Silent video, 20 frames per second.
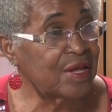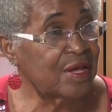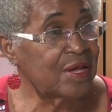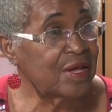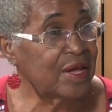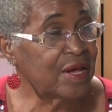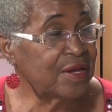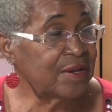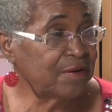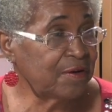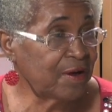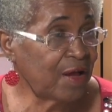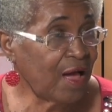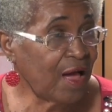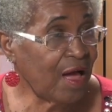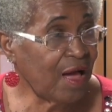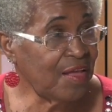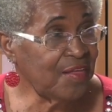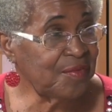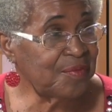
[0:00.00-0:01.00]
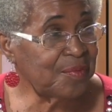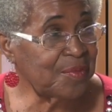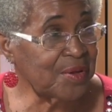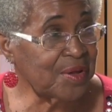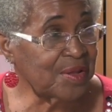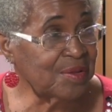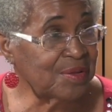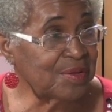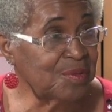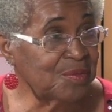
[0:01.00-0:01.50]
And her
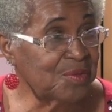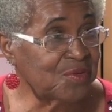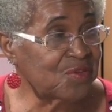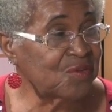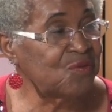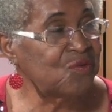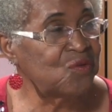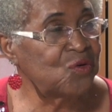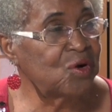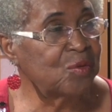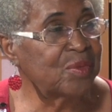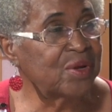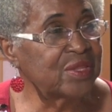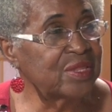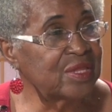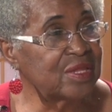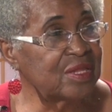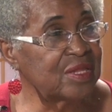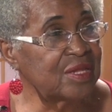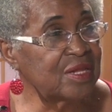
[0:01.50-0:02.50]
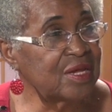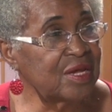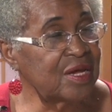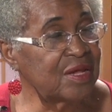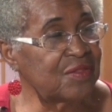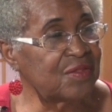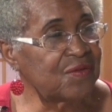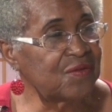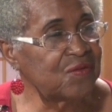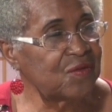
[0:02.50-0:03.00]
husband was a foreman
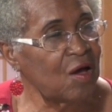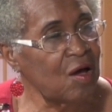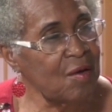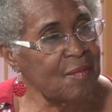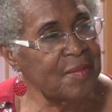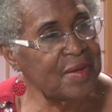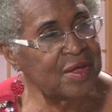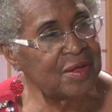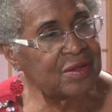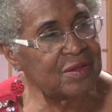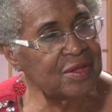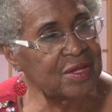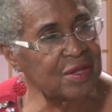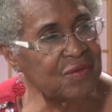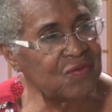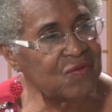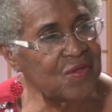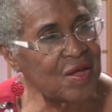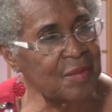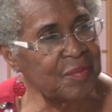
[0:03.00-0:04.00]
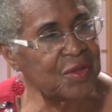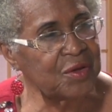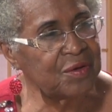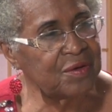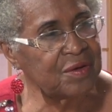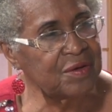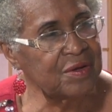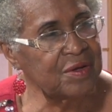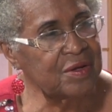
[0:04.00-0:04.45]
at the sawmill in Sumner.